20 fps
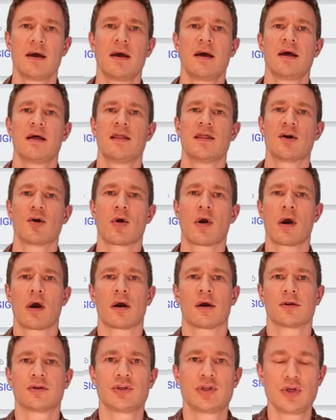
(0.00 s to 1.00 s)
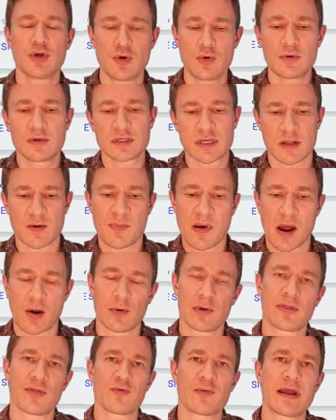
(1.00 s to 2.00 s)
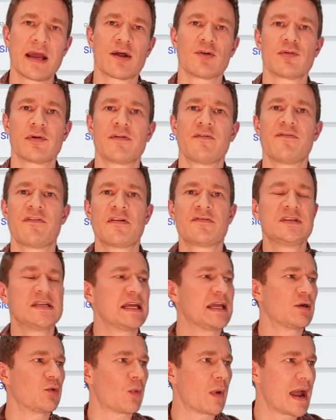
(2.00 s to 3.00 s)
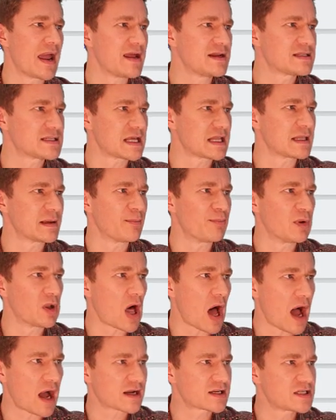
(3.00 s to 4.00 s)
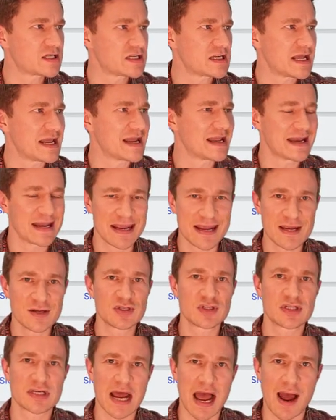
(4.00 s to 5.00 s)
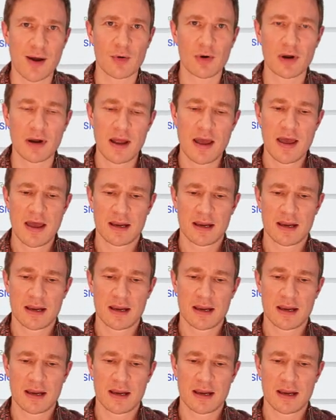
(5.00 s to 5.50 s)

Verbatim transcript: there are 2 to the power of 315 ways that the blocks in each tower